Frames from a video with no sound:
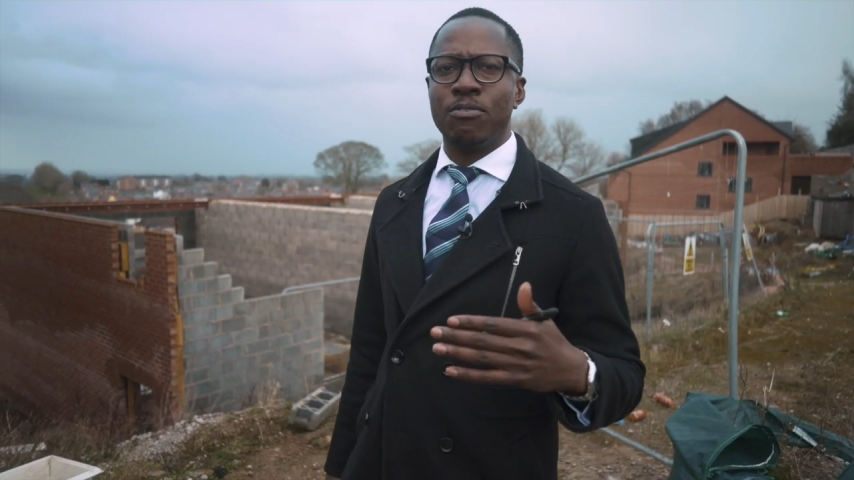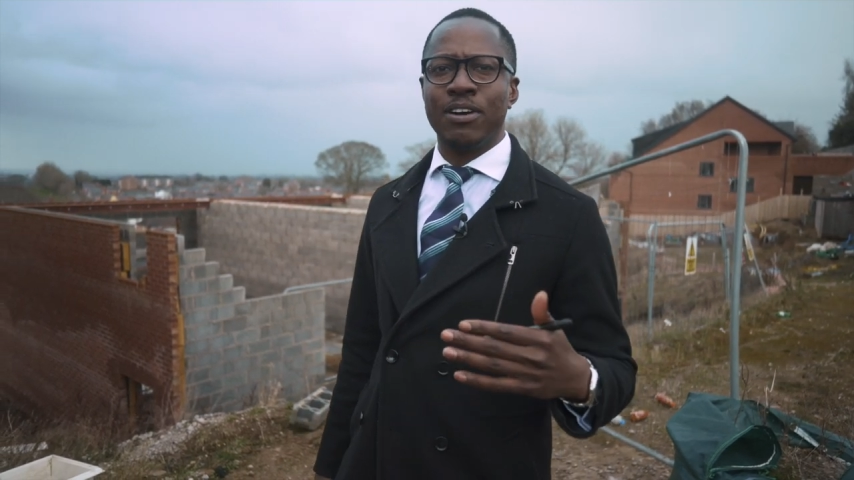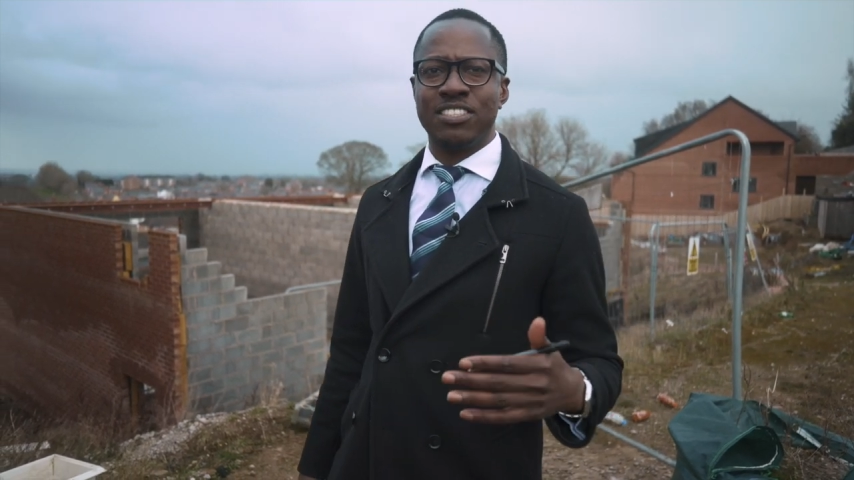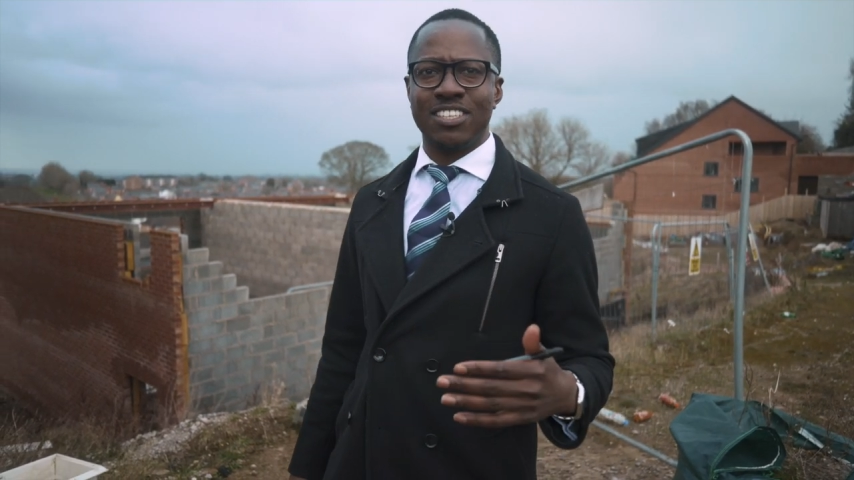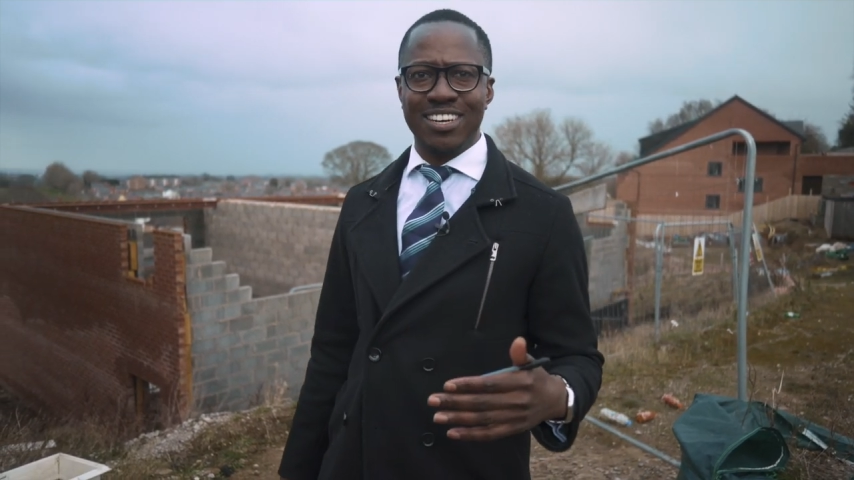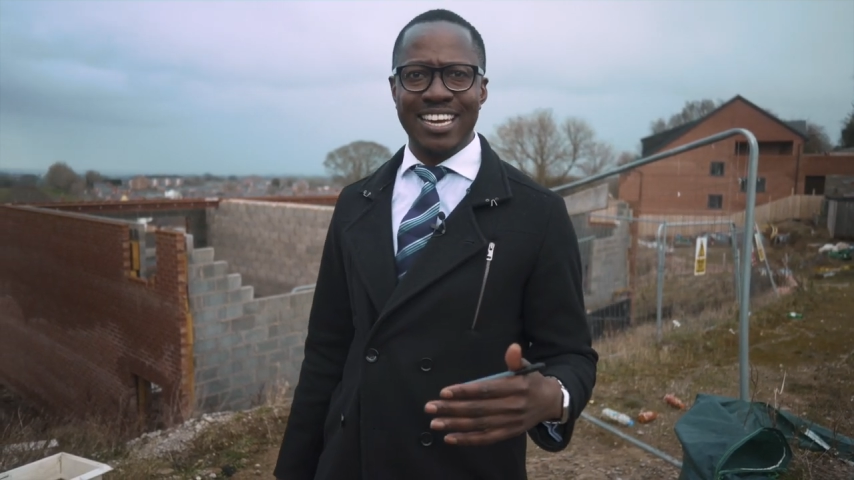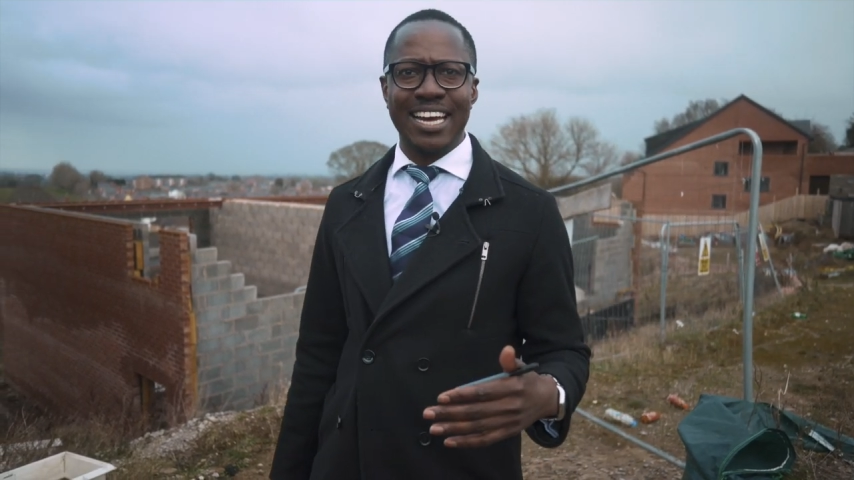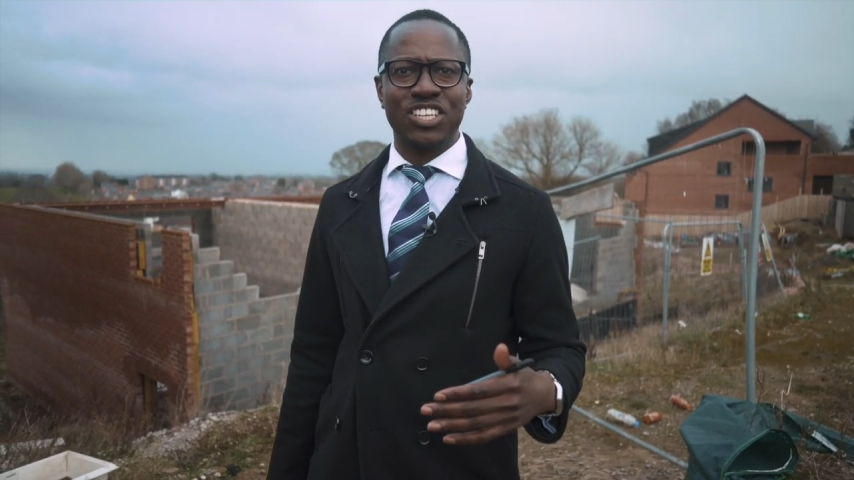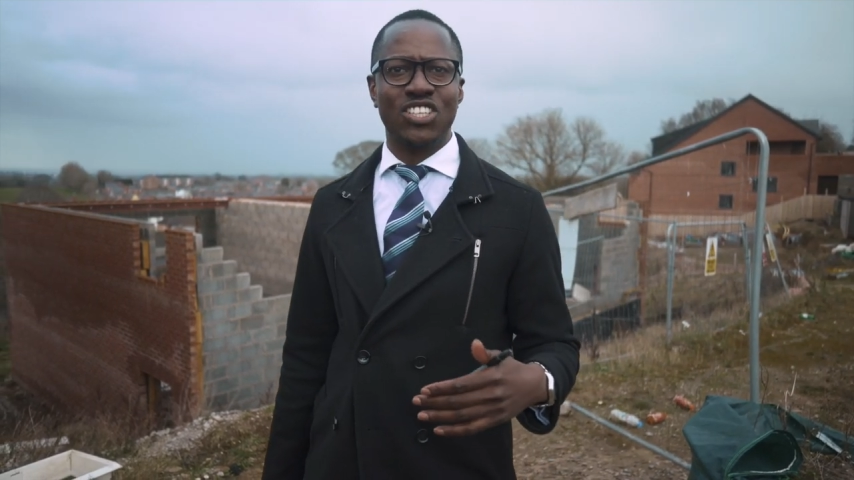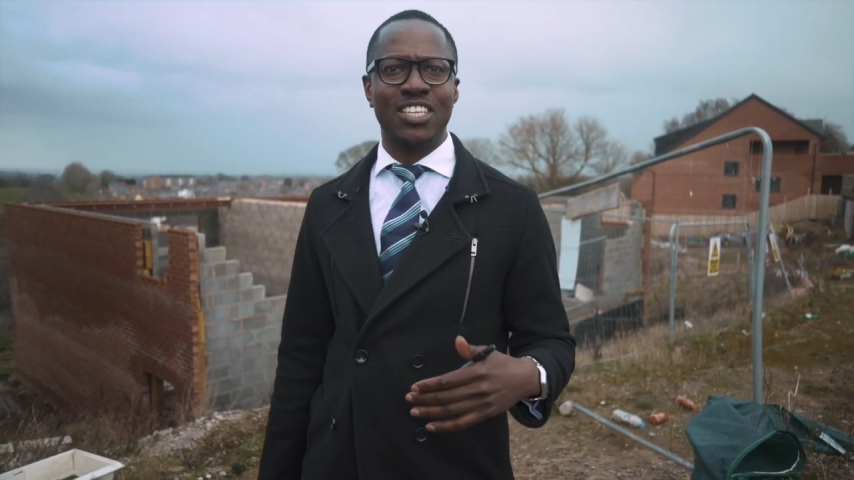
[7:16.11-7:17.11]
far is the
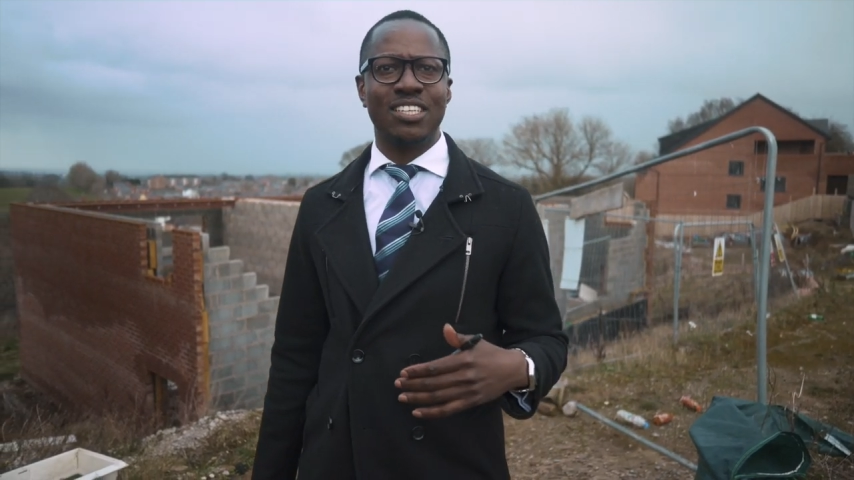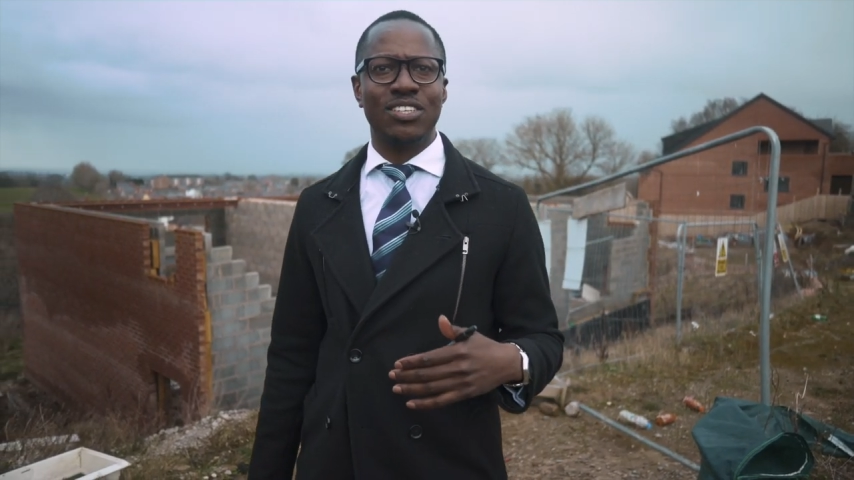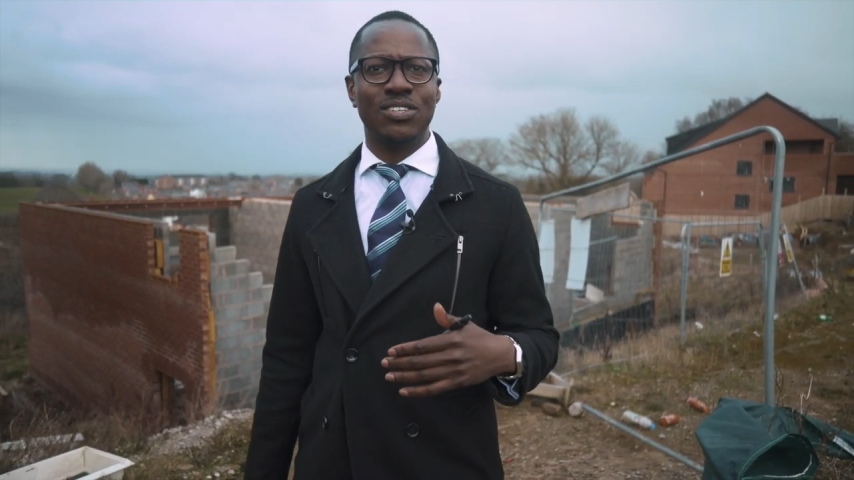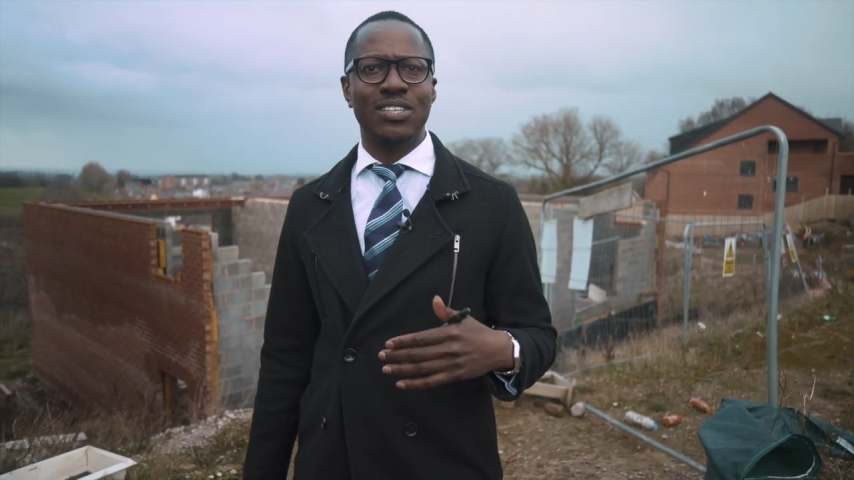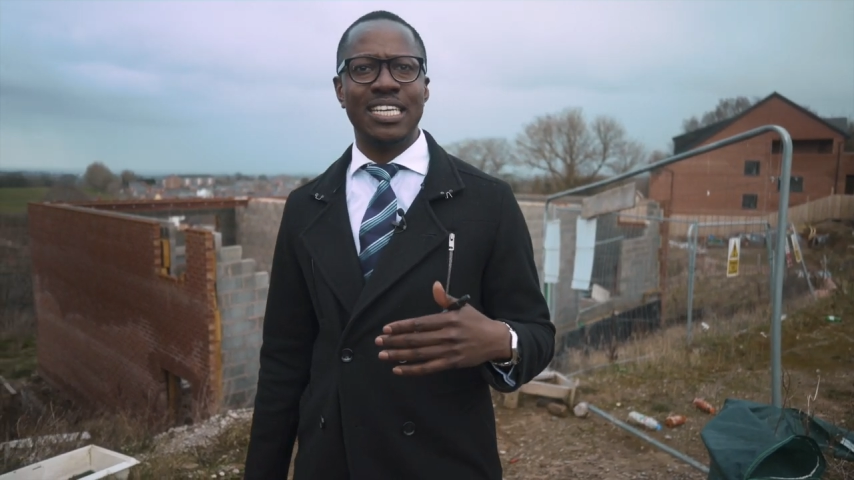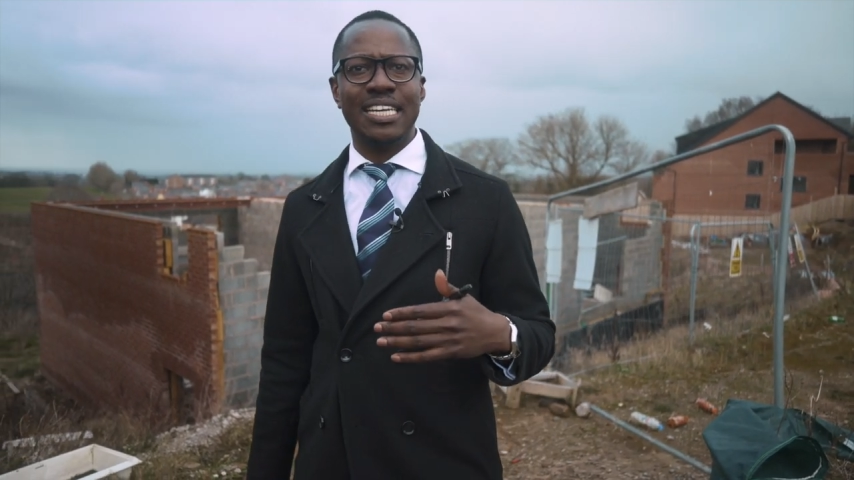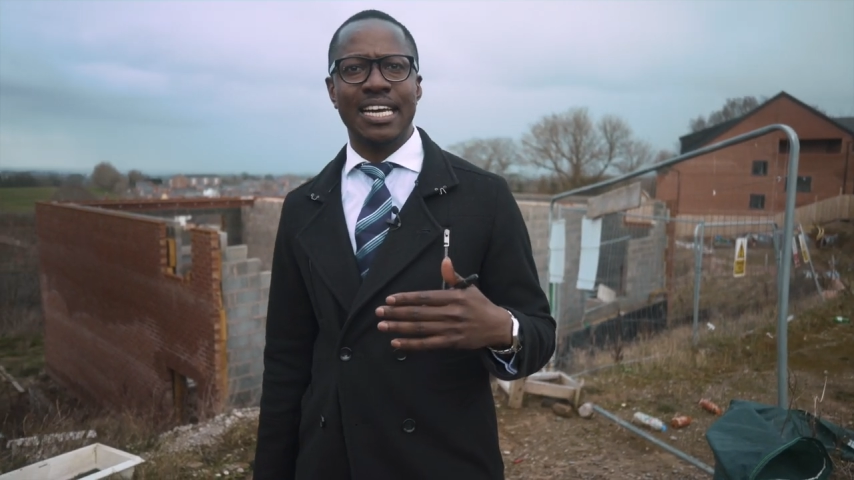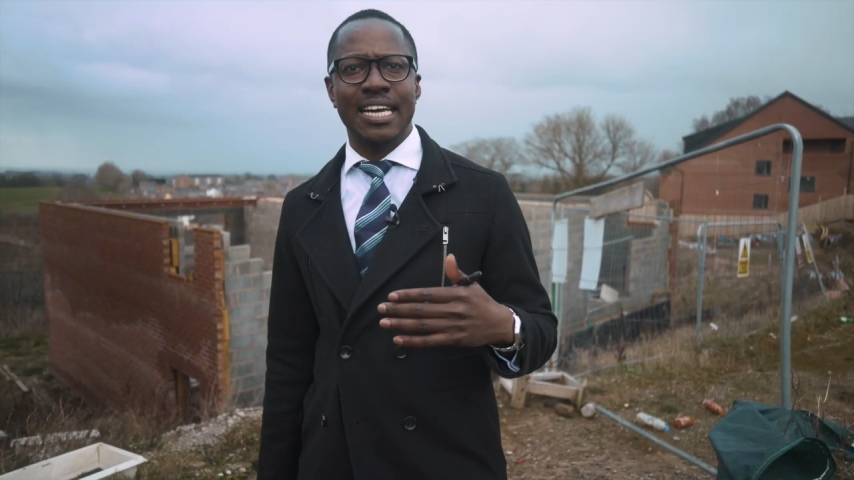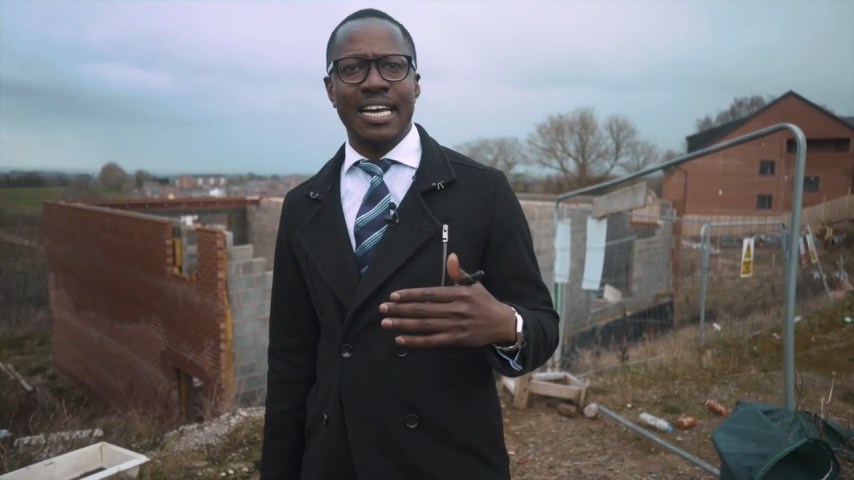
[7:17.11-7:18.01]
connection. Do you need,